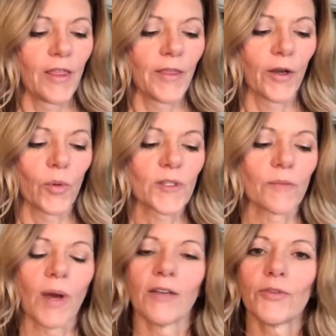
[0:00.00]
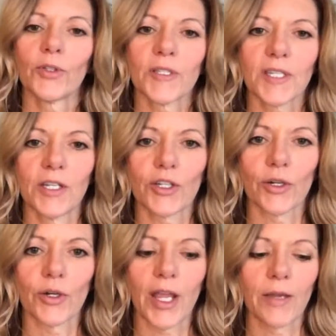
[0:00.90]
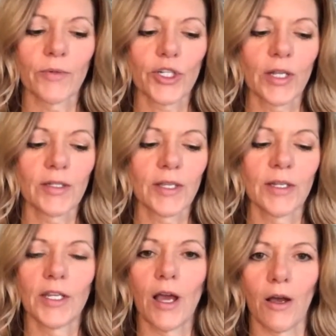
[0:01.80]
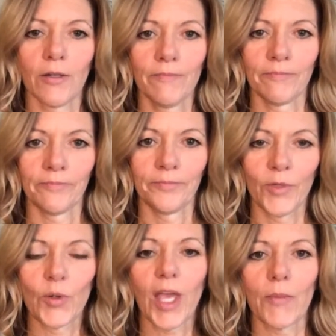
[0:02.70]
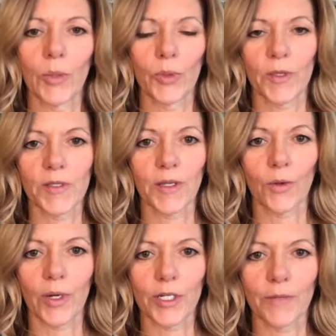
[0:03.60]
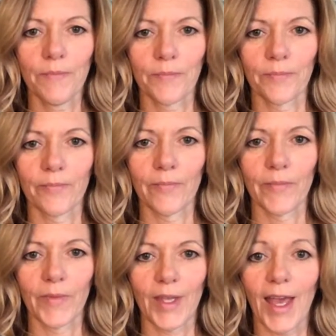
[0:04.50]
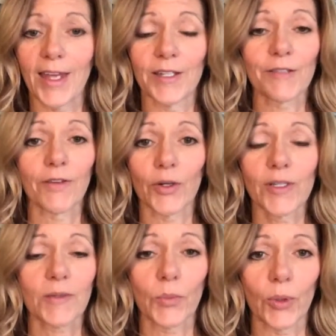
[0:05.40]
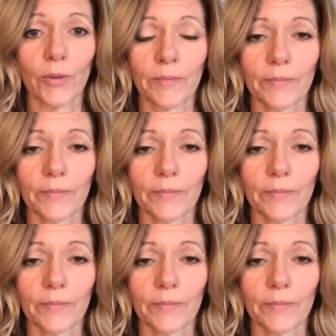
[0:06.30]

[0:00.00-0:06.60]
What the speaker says: There was a mindfulness teacher named Shenzhen Yang who came up with this equation, and it's very simple.